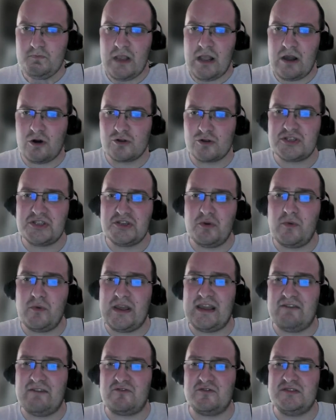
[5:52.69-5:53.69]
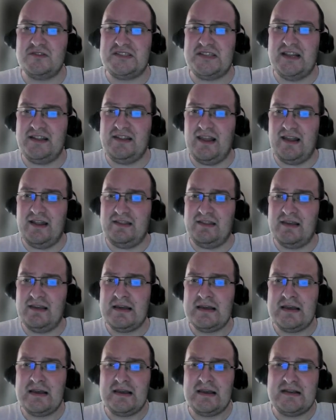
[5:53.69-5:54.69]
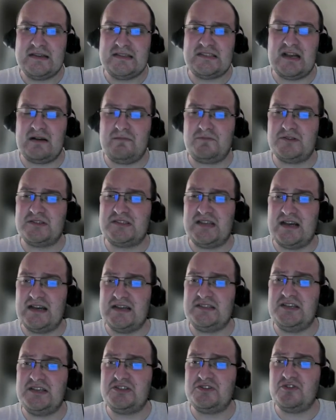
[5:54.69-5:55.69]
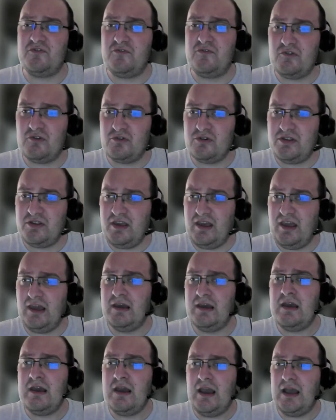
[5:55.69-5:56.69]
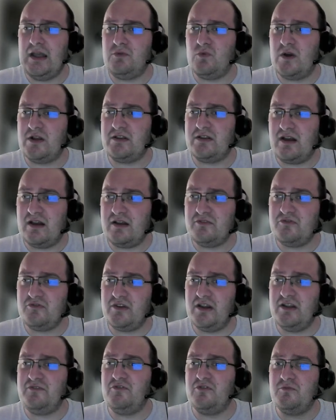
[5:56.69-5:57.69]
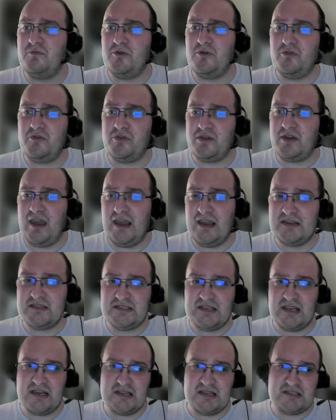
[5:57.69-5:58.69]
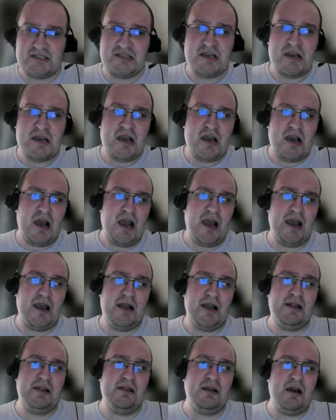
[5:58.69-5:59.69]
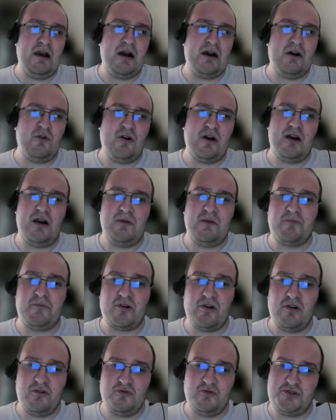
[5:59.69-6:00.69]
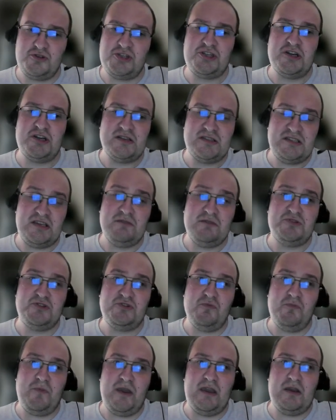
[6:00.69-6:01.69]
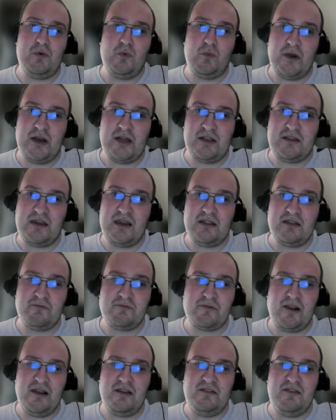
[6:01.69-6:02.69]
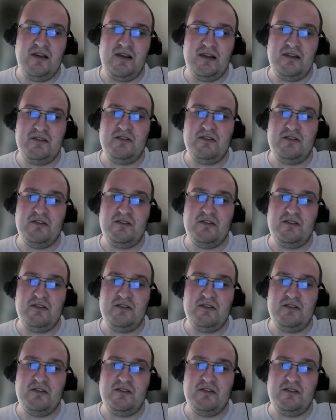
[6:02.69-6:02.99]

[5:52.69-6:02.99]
Also, we have considered sample sizes of 40 and 100 for both cases, and our approach seems to be well calibrated.